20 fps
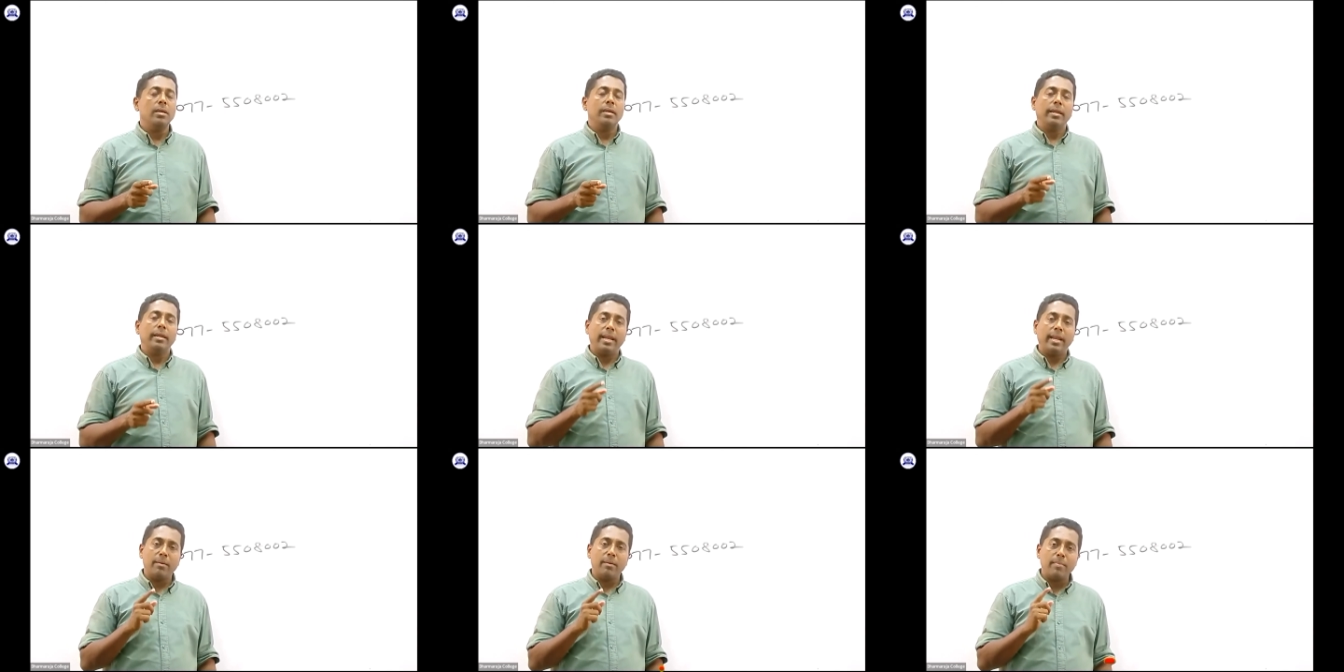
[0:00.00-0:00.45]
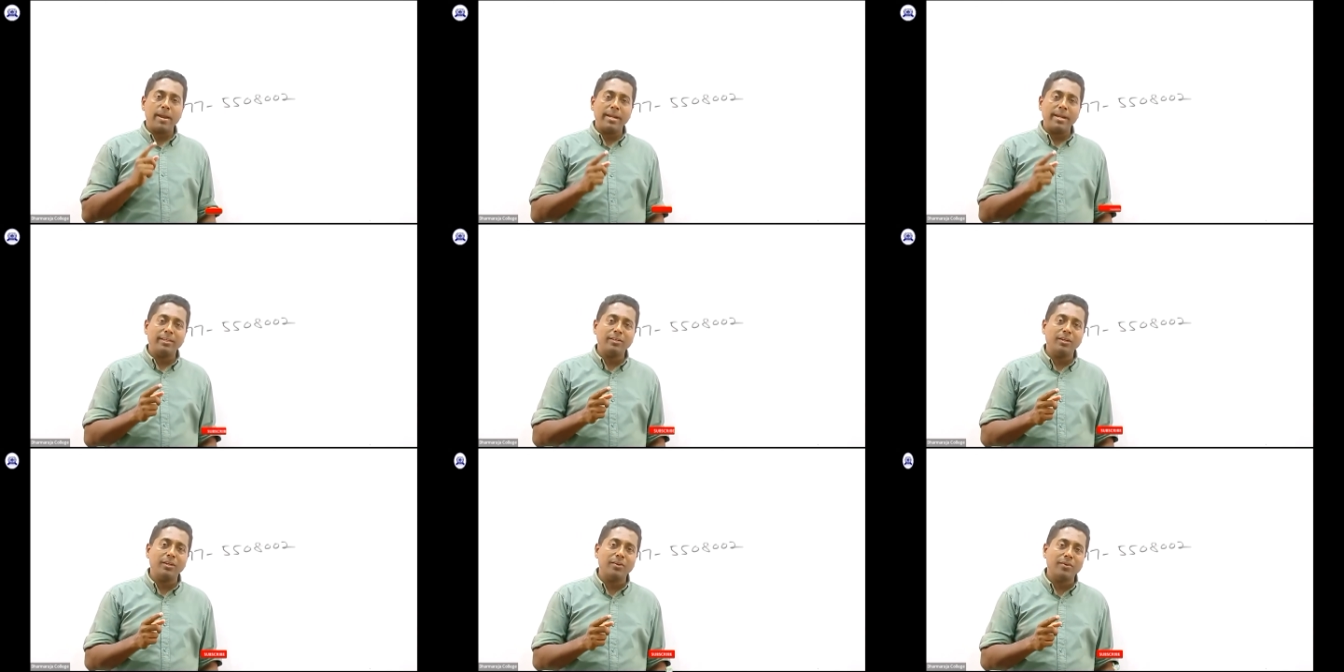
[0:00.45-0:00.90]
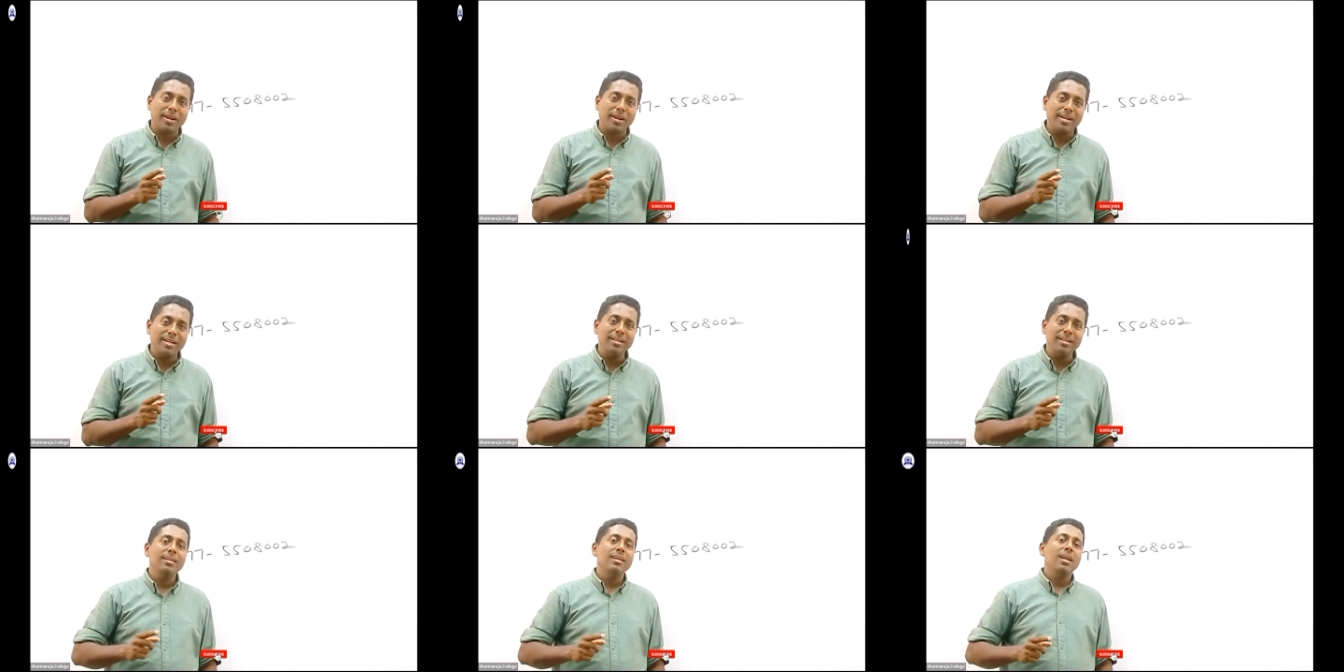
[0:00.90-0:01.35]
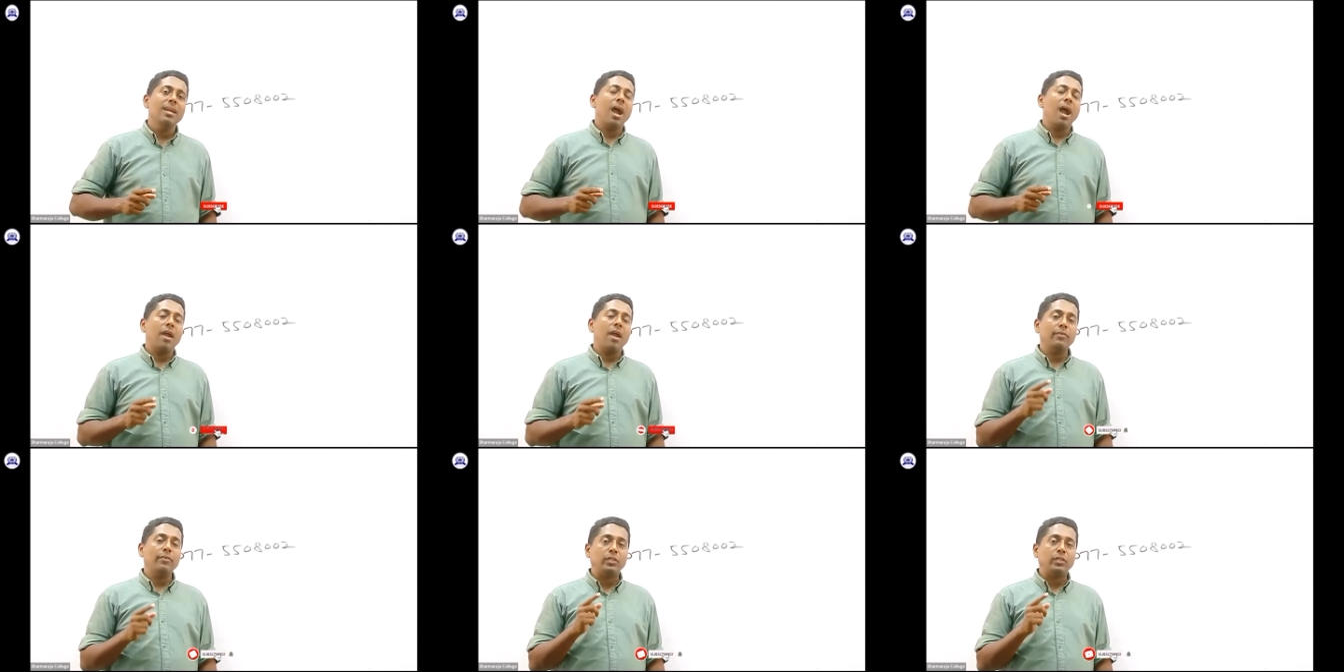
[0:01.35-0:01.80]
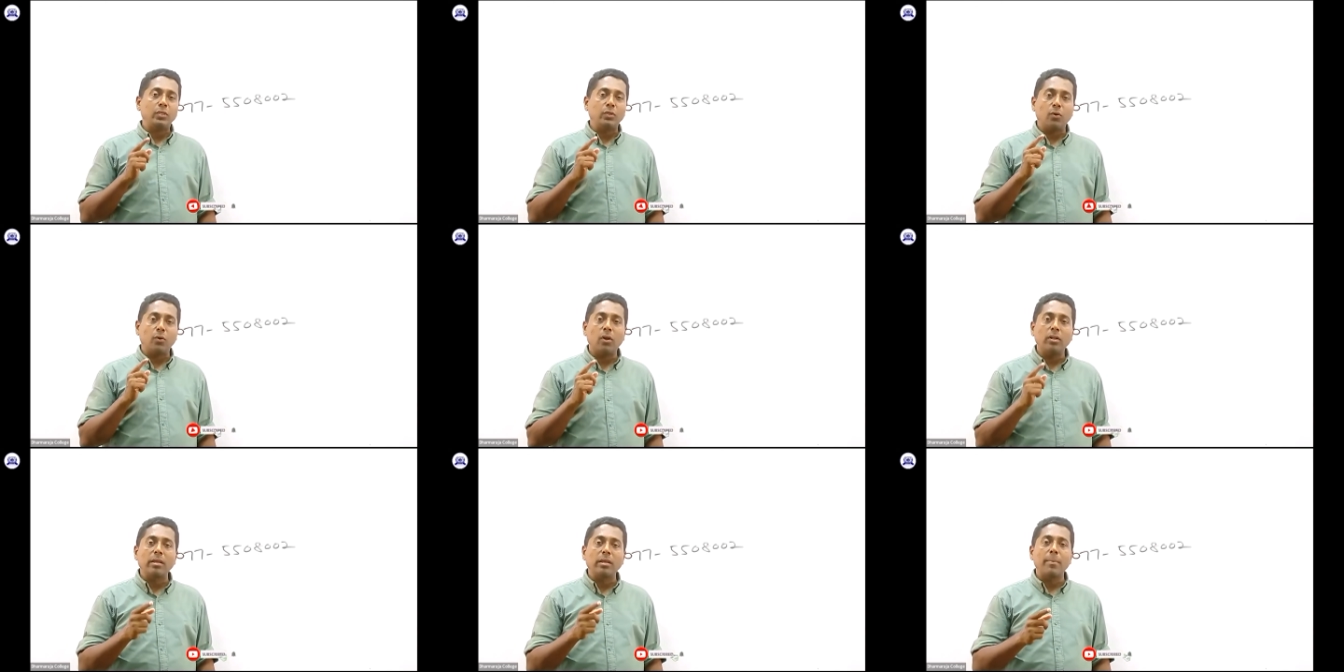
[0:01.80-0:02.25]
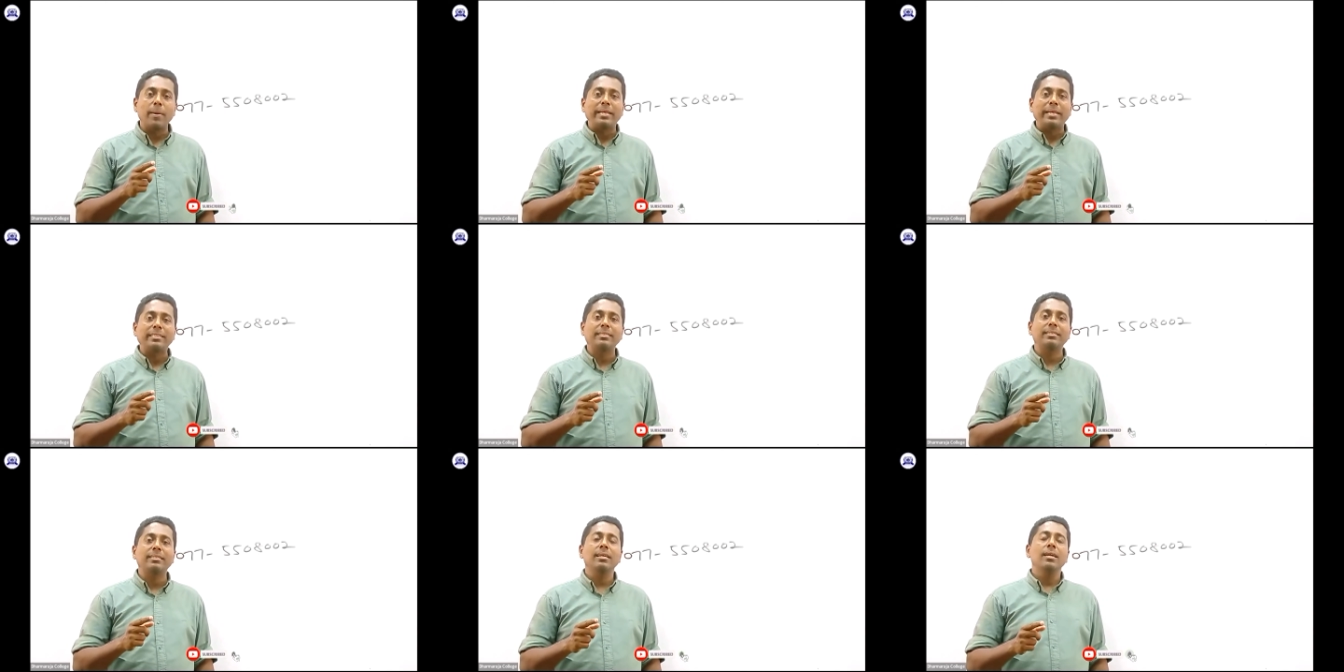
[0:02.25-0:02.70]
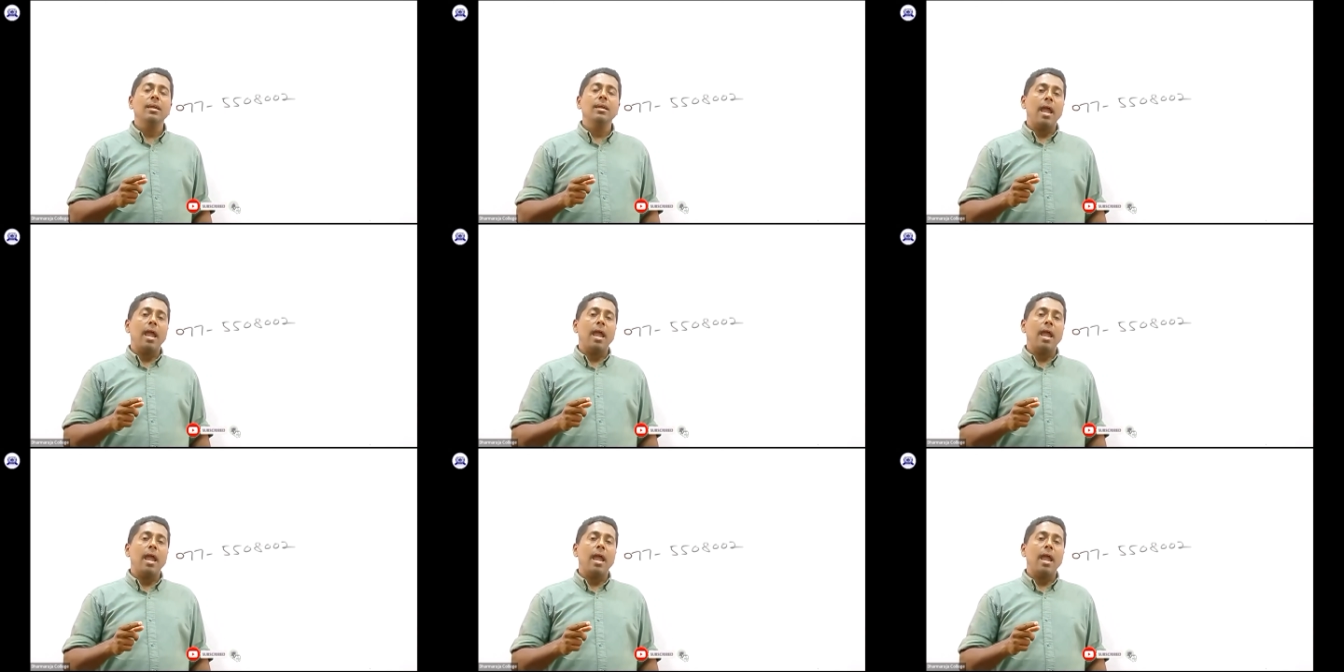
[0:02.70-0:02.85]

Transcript: And my children, I wish you all the best